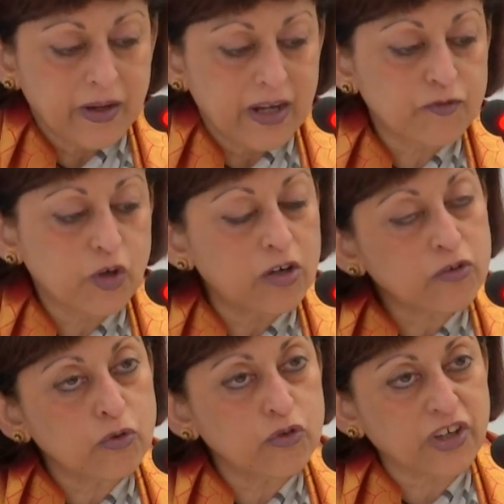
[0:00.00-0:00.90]
I've gone
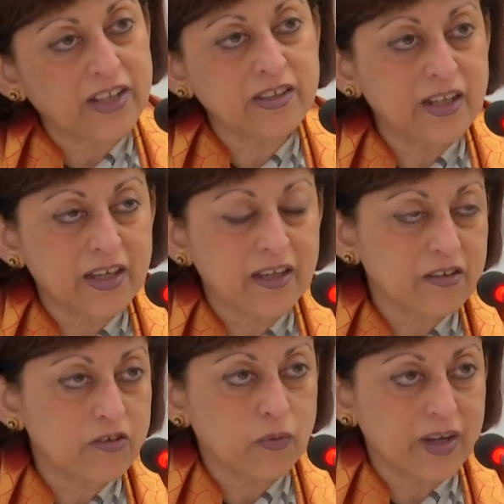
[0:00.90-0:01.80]
to
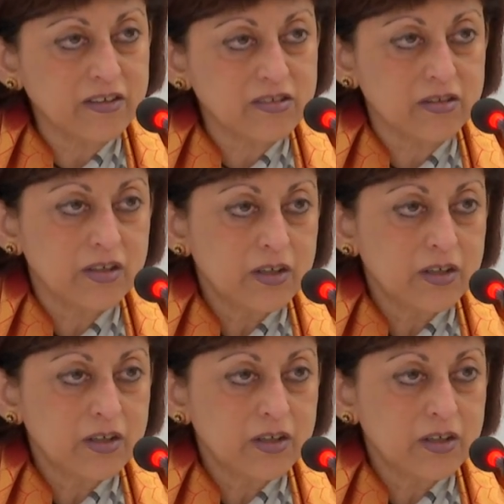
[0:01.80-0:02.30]
Shantiniketan twice